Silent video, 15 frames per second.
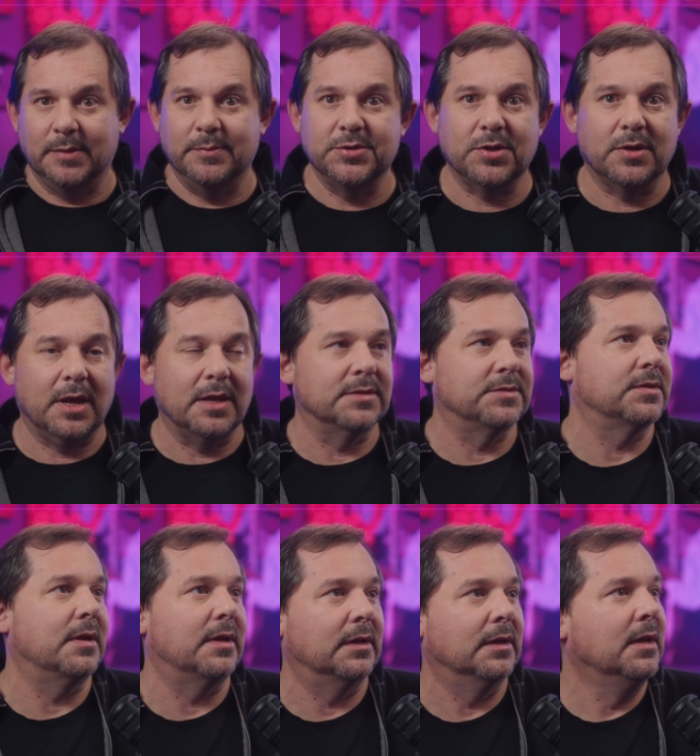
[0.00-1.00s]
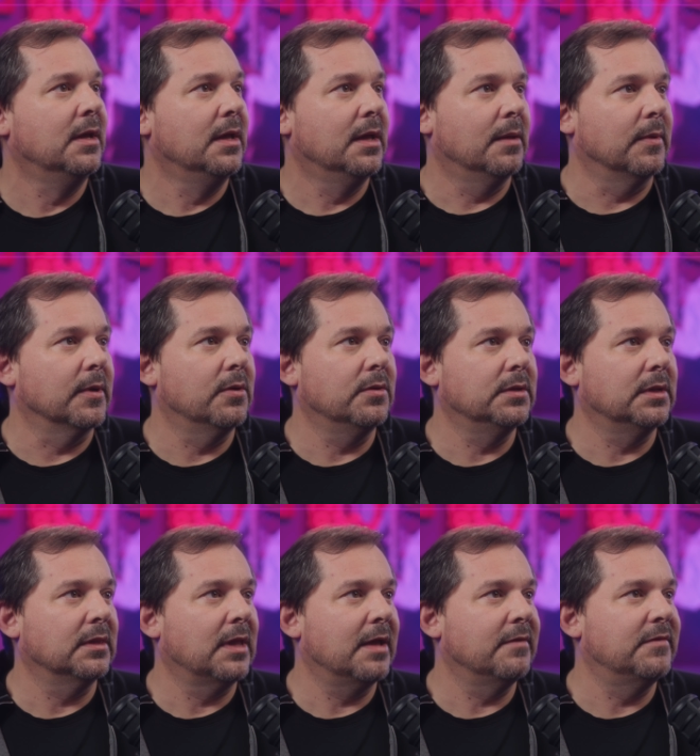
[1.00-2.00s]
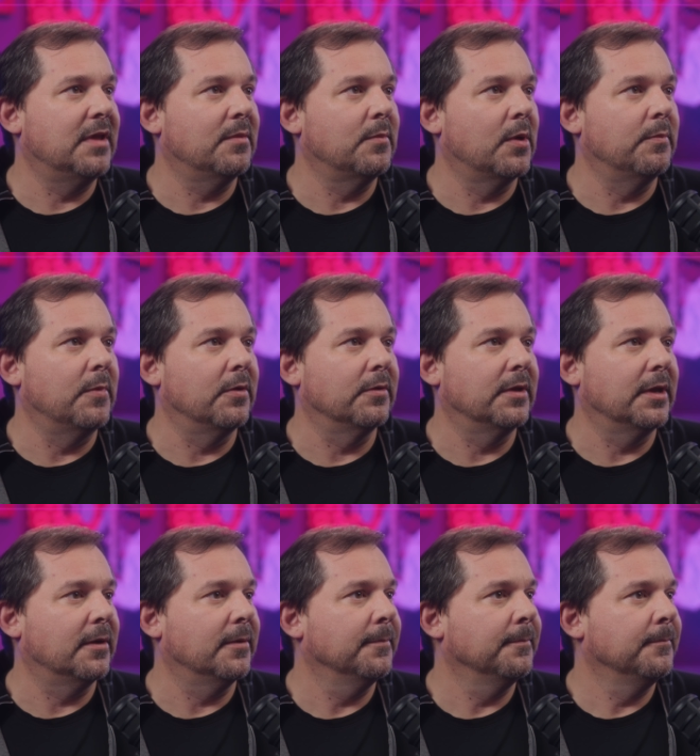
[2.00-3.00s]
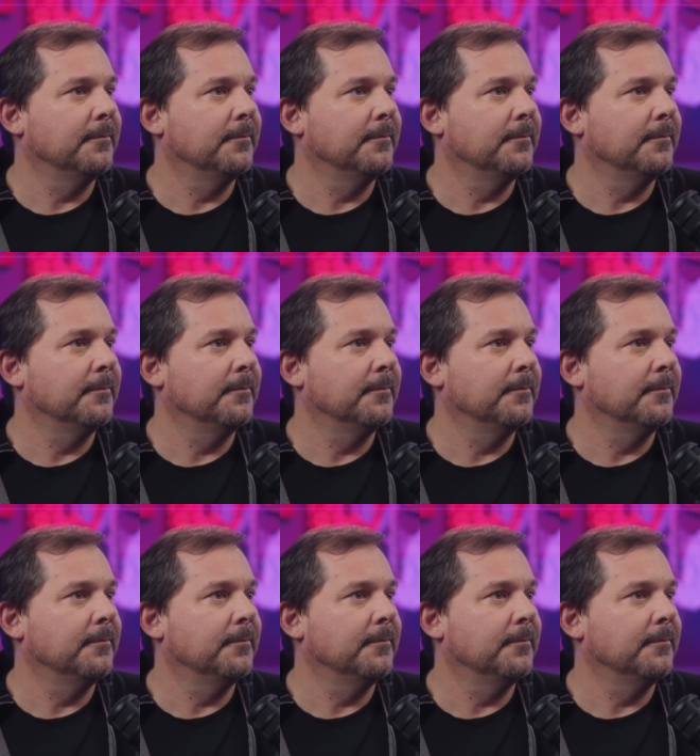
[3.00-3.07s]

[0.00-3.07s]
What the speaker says: Let me show you how it's done. I'll go into live demo mode here,